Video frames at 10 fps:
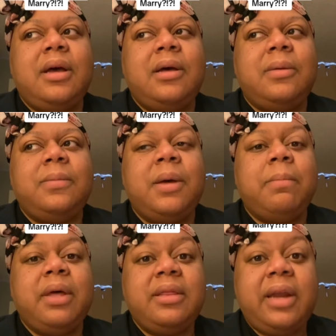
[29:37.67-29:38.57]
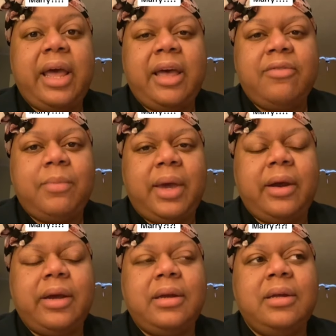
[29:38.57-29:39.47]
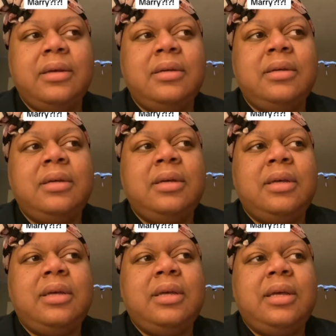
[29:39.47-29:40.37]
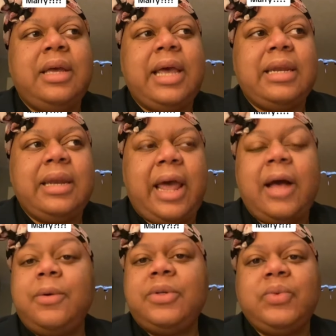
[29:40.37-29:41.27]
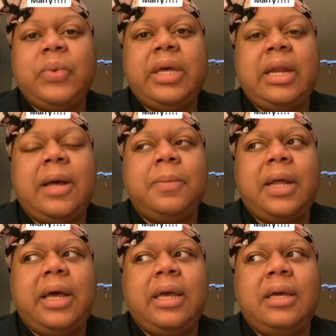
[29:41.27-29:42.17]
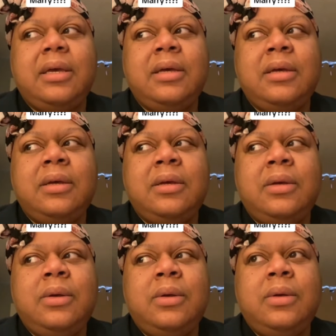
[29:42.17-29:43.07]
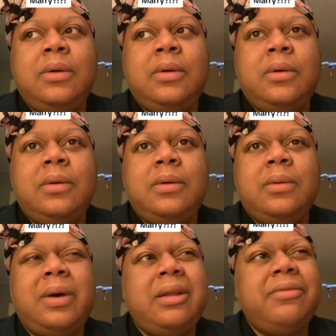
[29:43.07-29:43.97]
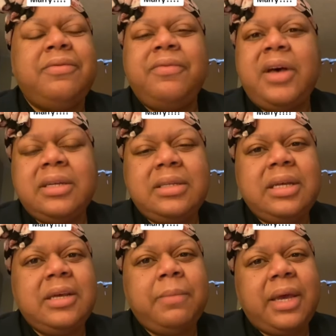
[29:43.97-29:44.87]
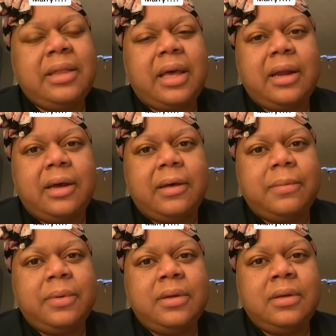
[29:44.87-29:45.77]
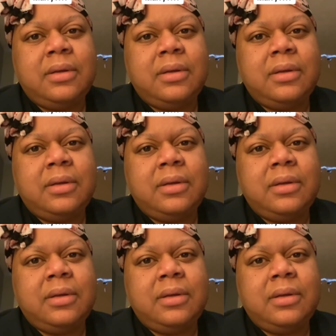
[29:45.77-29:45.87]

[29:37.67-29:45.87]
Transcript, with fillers: um, a month and a half married. And now is when I'm like, why the fuck did he make that up?